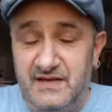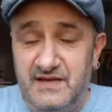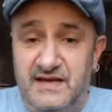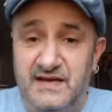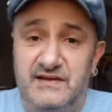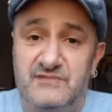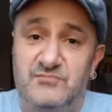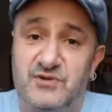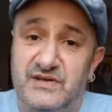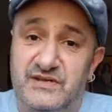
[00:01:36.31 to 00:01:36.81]

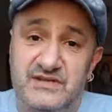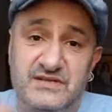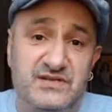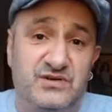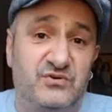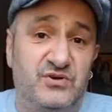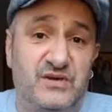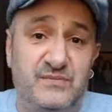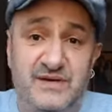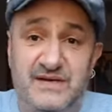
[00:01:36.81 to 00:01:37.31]
and one of the
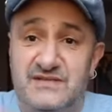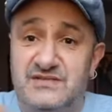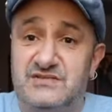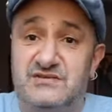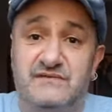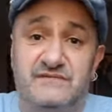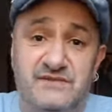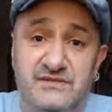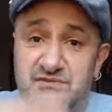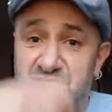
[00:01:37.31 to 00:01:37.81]
corner men
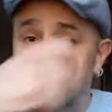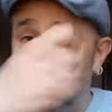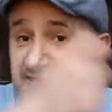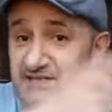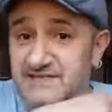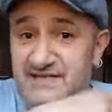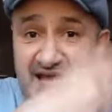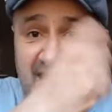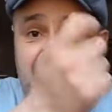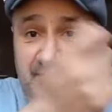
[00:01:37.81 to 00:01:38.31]
sort of loosely
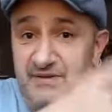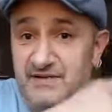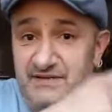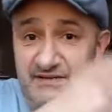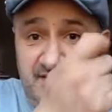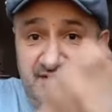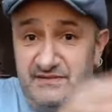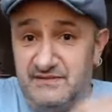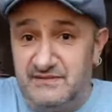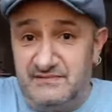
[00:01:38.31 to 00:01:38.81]
dabbing
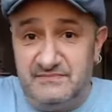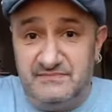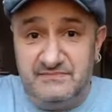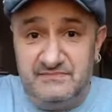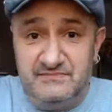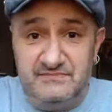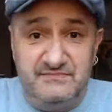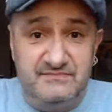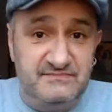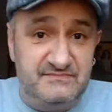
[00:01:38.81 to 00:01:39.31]
at the
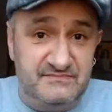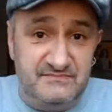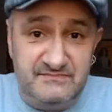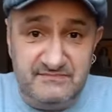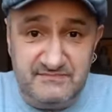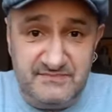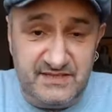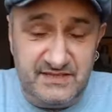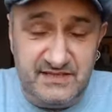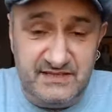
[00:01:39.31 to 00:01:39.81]

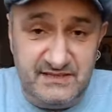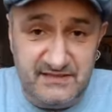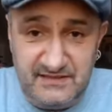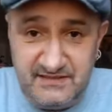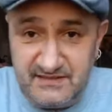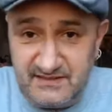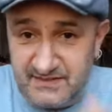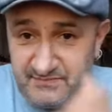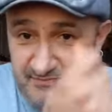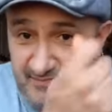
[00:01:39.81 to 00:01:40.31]

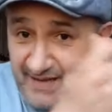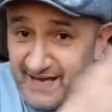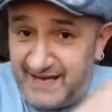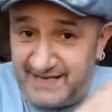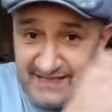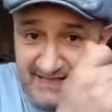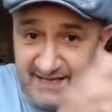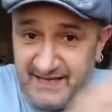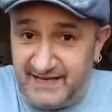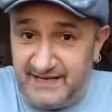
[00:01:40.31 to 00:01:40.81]
the uh,
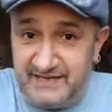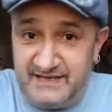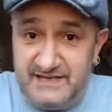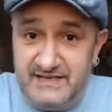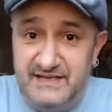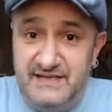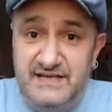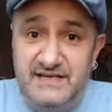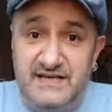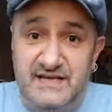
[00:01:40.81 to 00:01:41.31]
bad cut
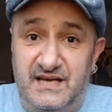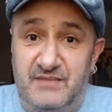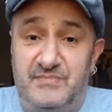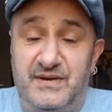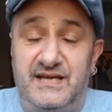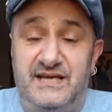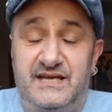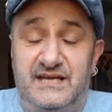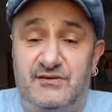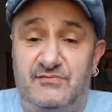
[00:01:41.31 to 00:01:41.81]
and
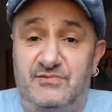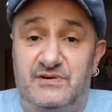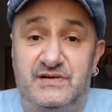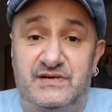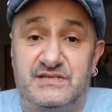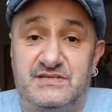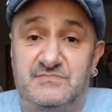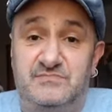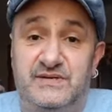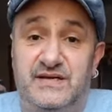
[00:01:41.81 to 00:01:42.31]
making it
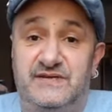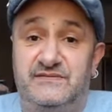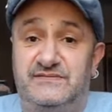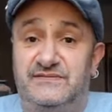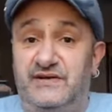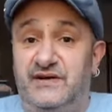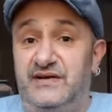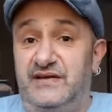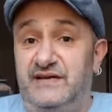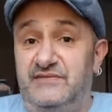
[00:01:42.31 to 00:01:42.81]
worse, blood
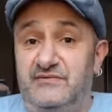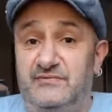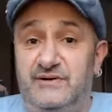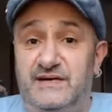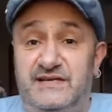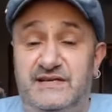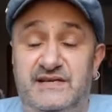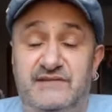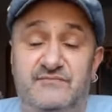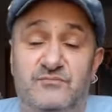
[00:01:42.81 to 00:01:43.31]
flying
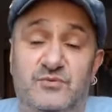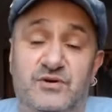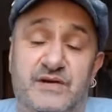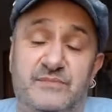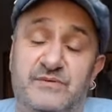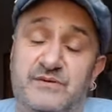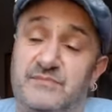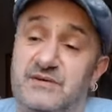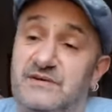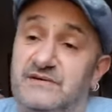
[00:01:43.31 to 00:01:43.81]
everywhere, didn't even
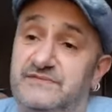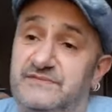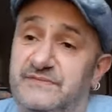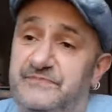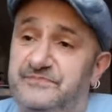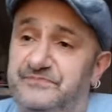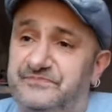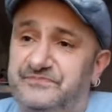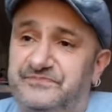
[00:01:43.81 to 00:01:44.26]
wipe him off.